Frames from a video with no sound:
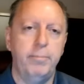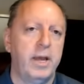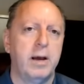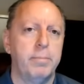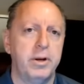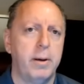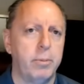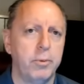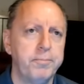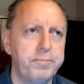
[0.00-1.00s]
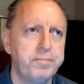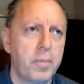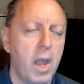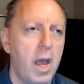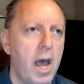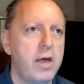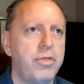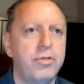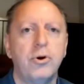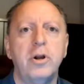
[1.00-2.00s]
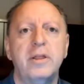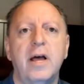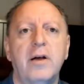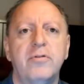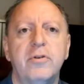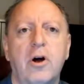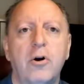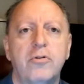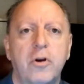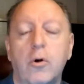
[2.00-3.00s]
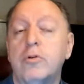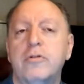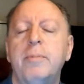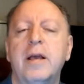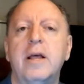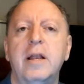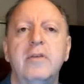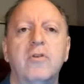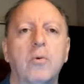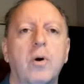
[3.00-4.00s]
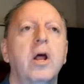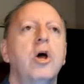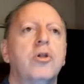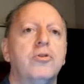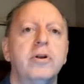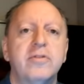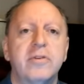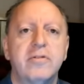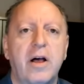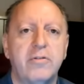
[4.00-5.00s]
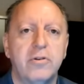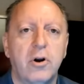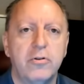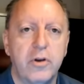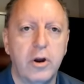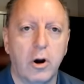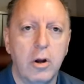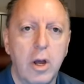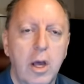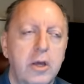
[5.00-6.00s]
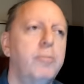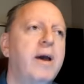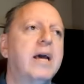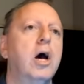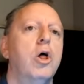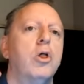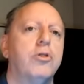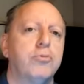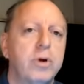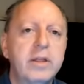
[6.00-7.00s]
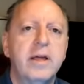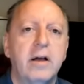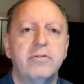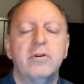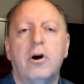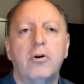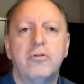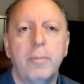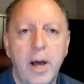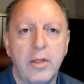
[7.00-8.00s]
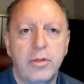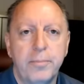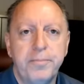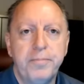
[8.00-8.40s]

make up a number at $30,000 or just make it an easier one, $36,000 a year. You make $3,000 a month.